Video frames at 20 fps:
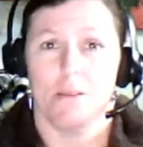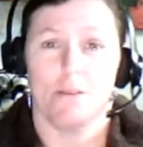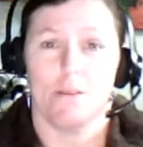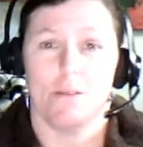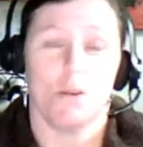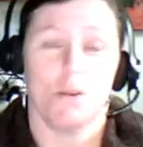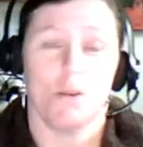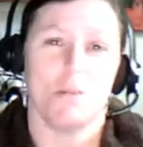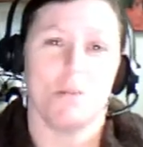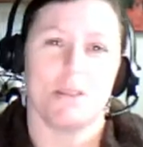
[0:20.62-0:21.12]

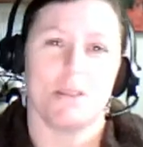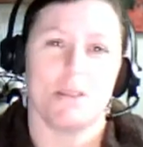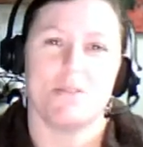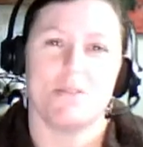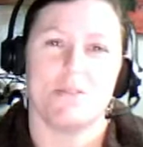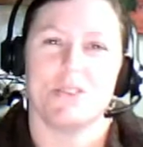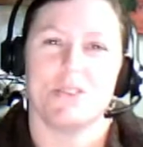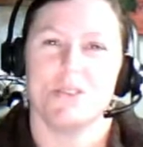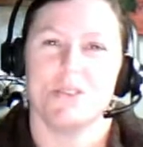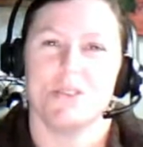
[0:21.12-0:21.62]
almost for
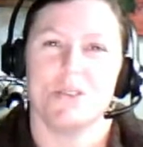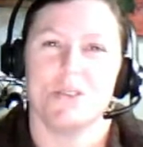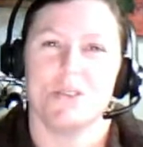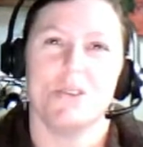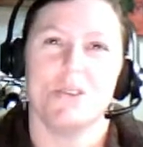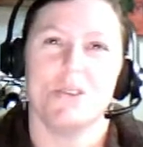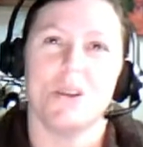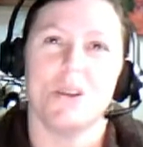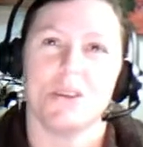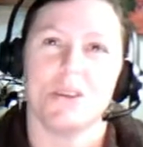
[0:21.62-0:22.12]
too
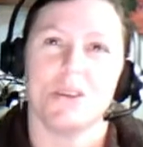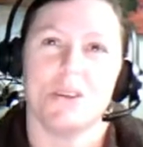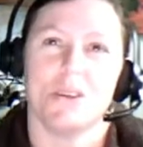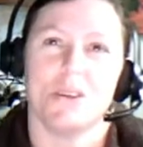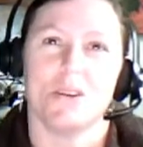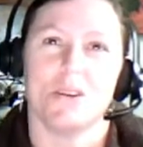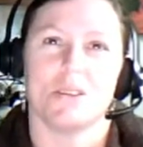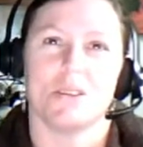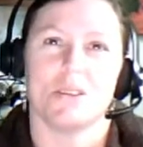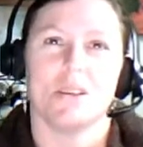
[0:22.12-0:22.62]
long. You
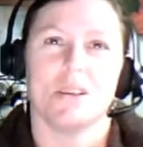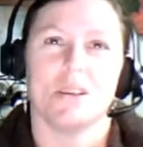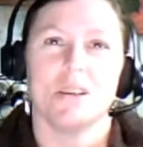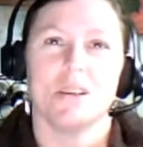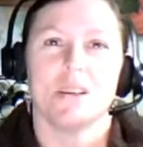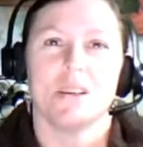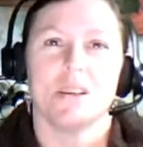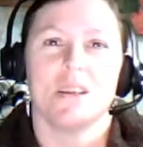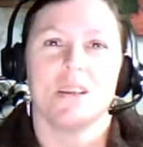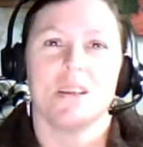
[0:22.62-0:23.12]
got
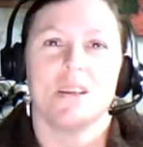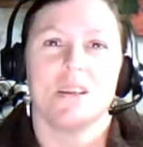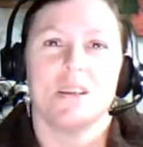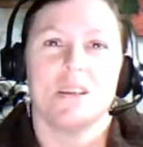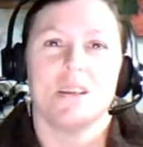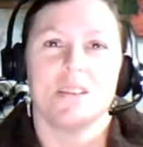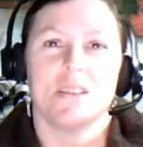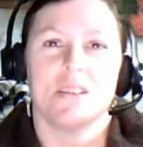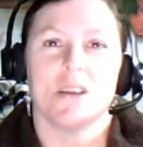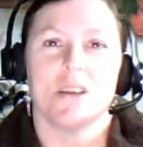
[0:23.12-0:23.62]

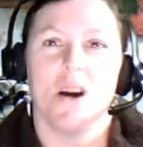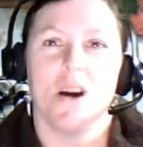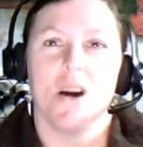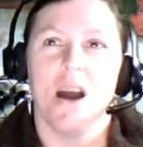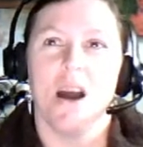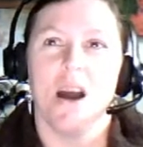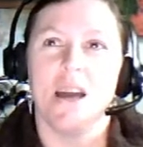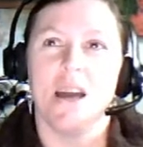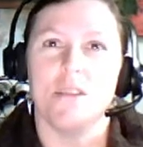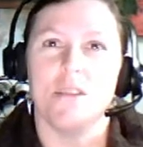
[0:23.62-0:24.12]

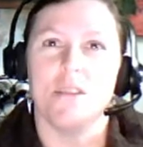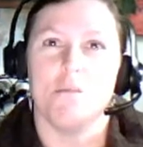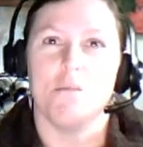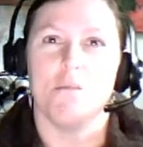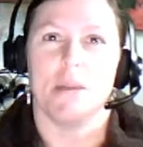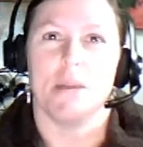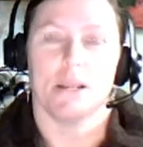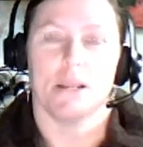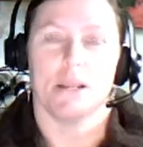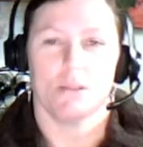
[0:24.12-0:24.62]
tired of
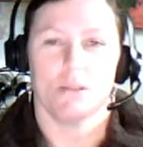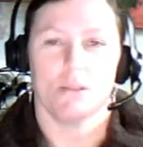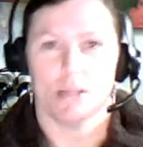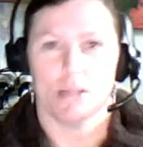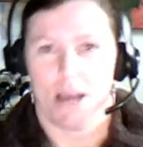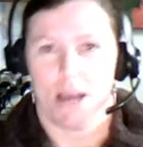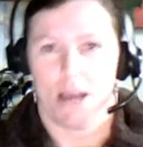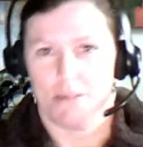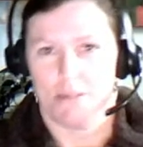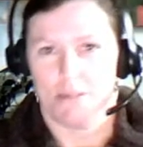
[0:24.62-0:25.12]
being looked
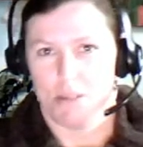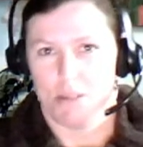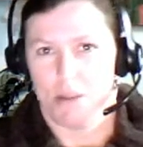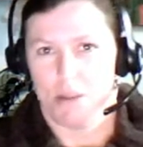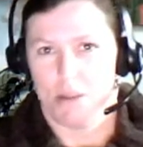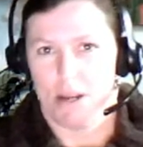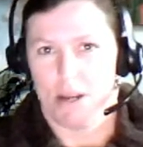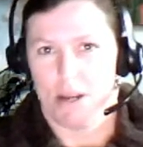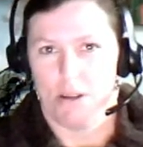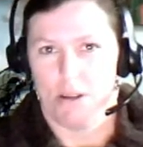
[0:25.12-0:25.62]
after
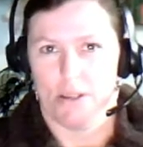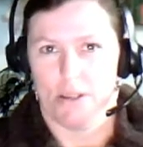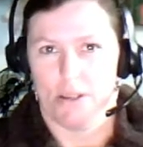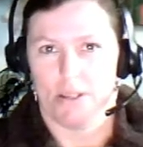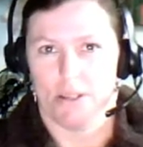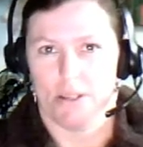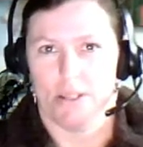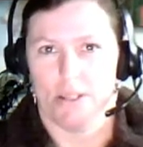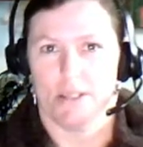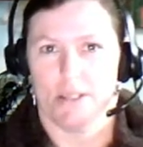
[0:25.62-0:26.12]
by
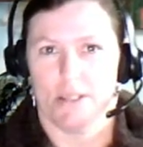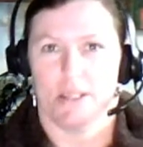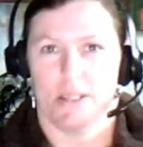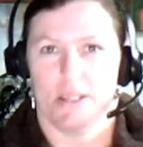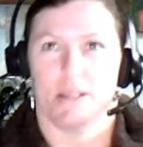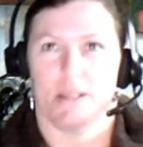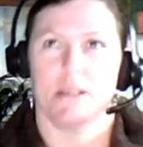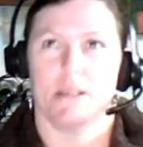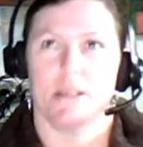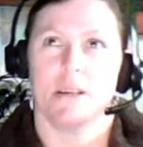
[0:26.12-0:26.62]
nurses
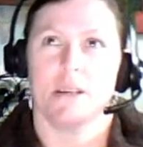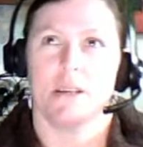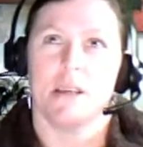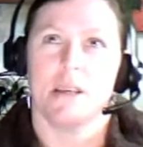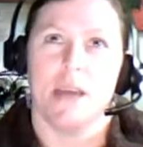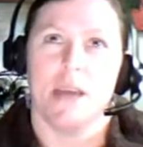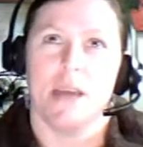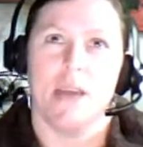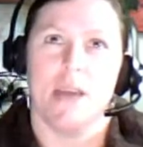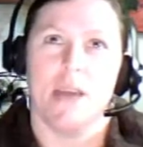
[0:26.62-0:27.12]
and
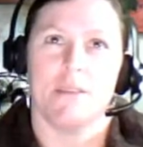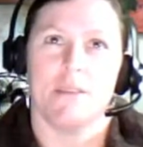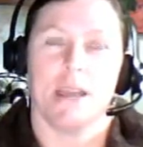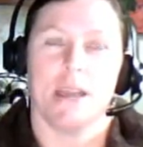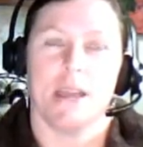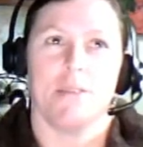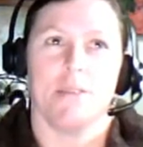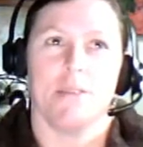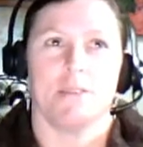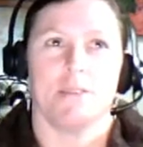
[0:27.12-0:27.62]
having
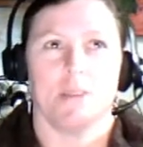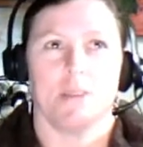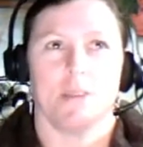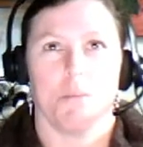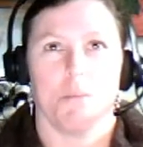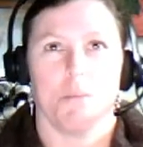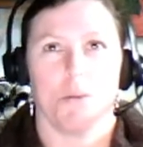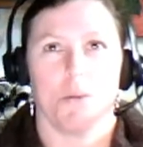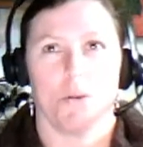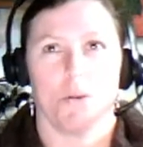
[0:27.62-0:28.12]
everything
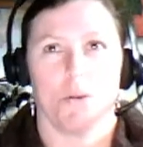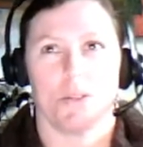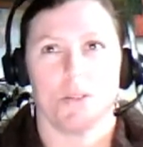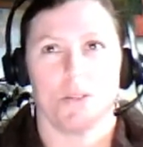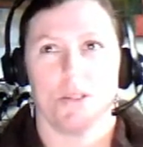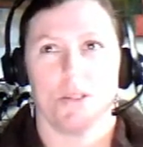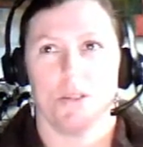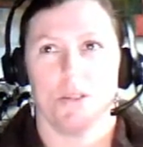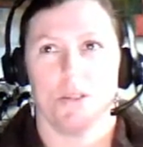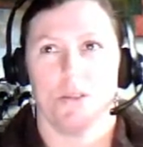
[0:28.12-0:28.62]
brought
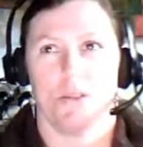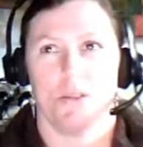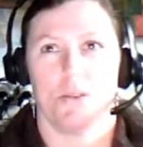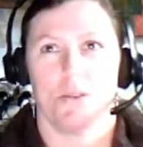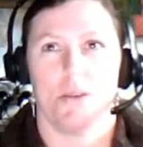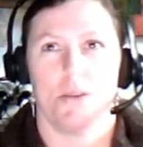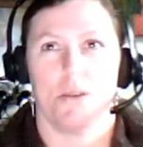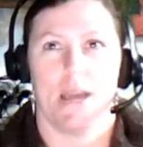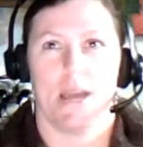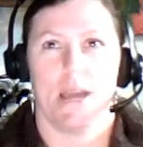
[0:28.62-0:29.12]
to you
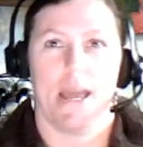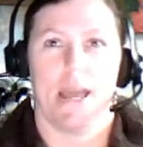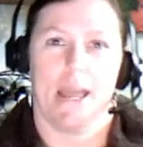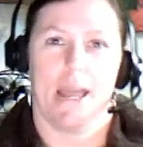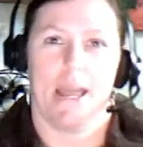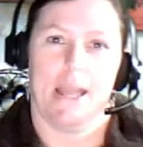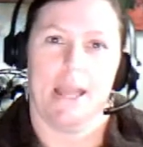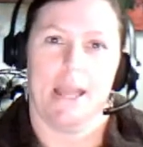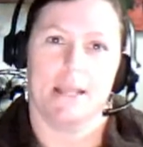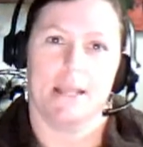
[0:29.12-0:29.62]

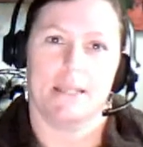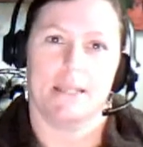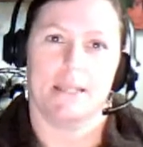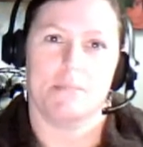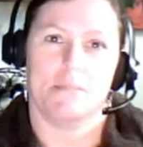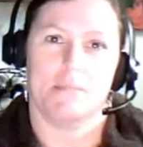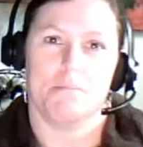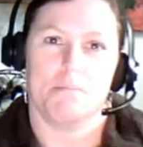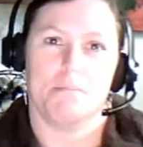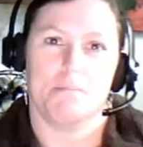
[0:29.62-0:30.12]
and
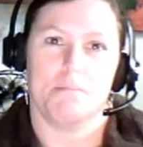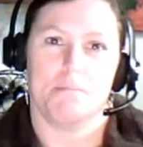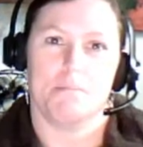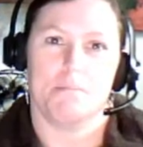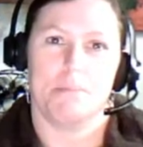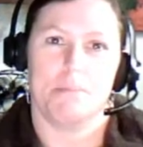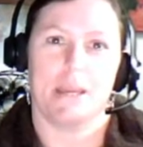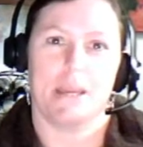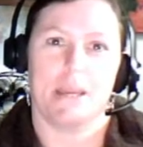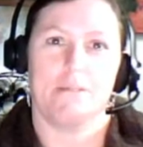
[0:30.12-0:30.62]

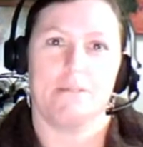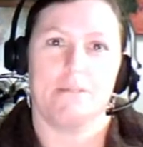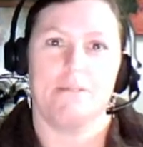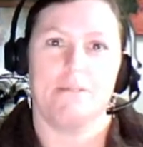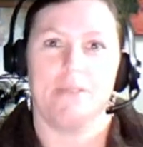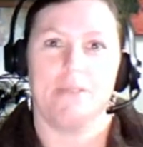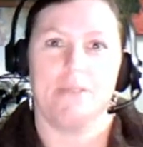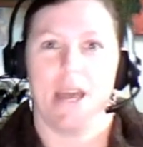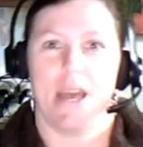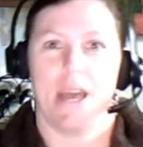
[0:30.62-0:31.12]
being
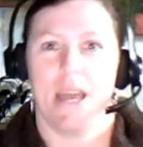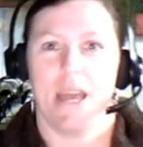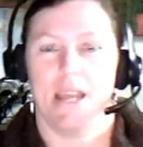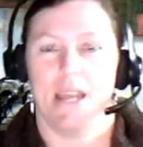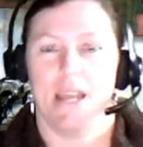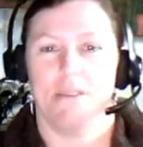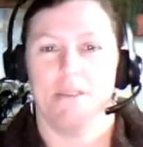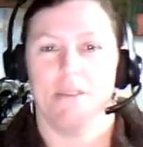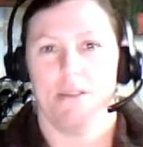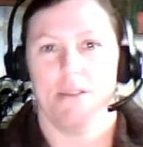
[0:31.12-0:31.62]
fed
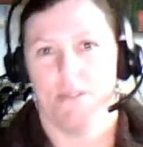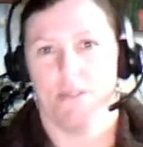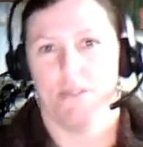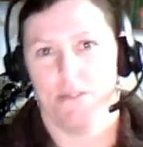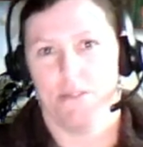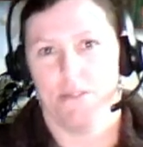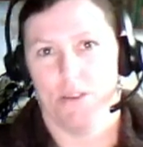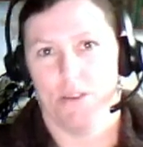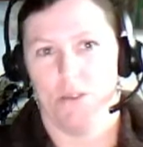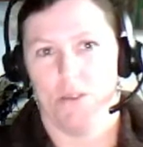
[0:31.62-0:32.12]
even if the
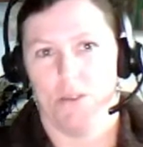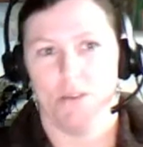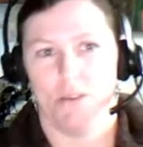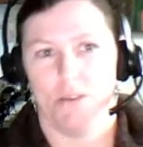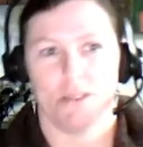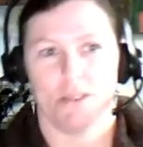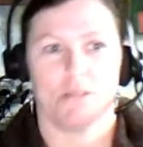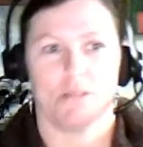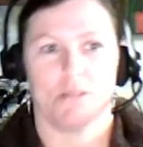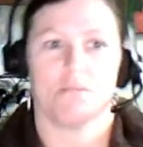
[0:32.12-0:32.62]
food was
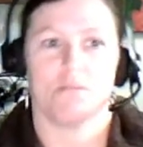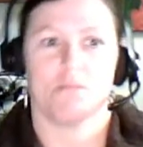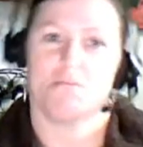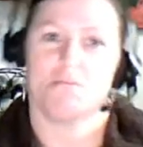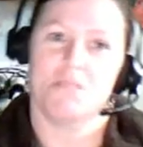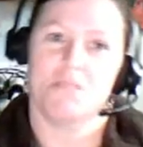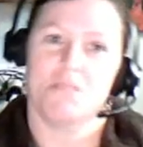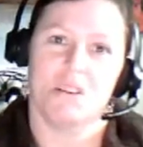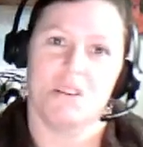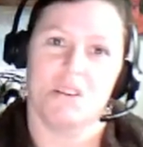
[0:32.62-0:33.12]

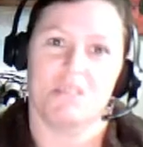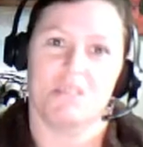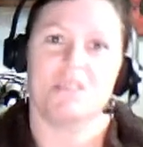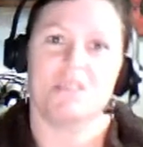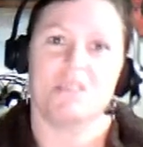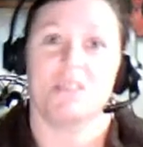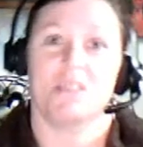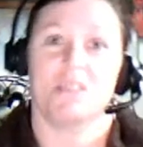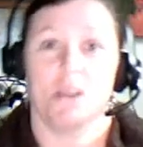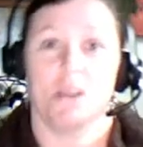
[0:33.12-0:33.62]
not
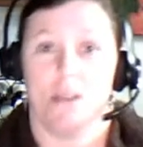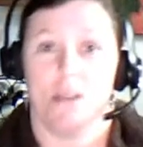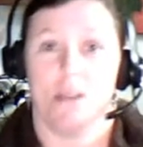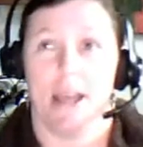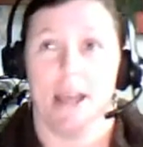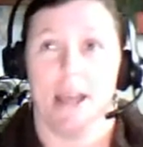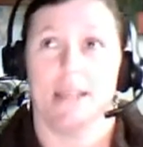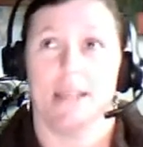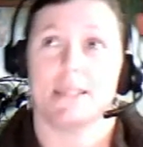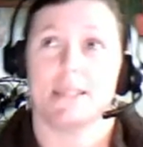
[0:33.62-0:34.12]
so
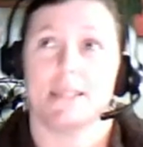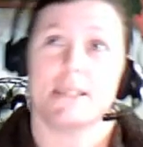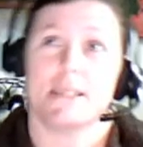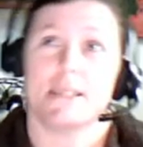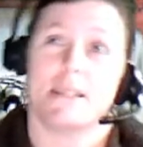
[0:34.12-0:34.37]
great.